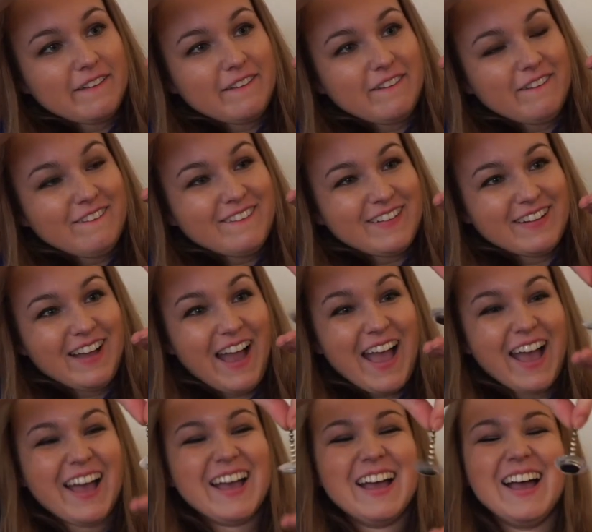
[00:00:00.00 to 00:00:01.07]
Oh,
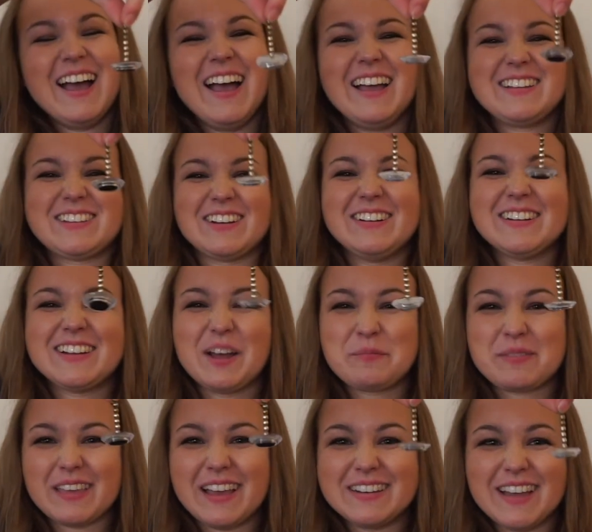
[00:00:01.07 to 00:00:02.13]
I turned it
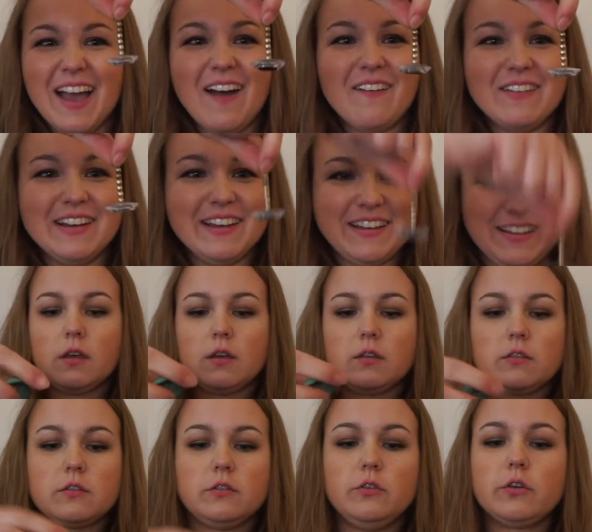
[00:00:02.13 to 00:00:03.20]
upside down.
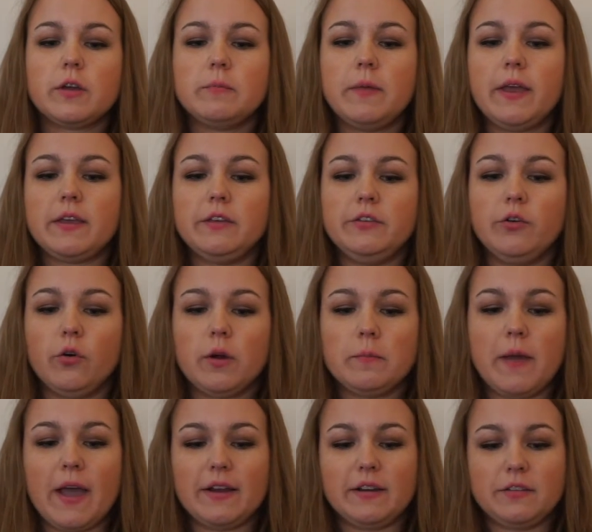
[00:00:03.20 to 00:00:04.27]
So you can make your
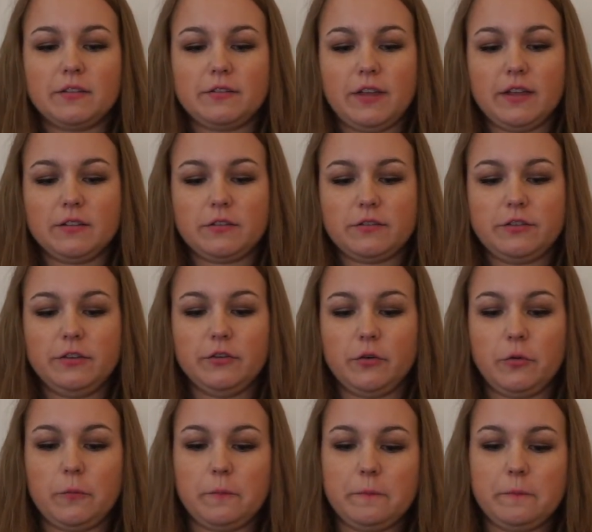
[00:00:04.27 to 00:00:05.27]
magnets dance too.